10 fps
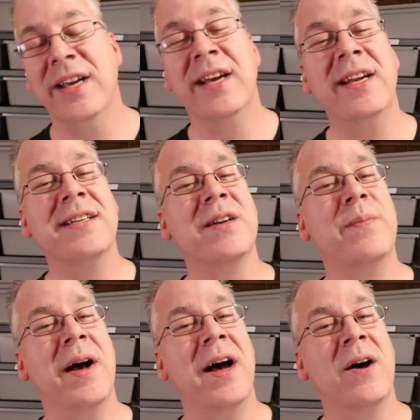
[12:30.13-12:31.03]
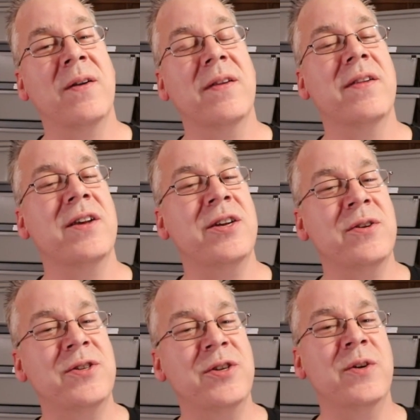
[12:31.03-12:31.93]
it is about the
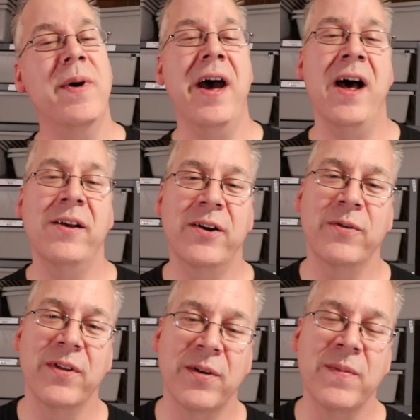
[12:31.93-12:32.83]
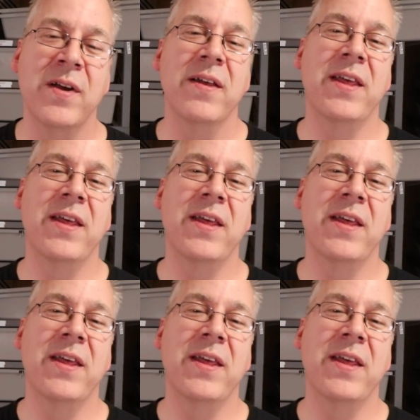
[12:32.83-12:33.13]
YouTube algorithm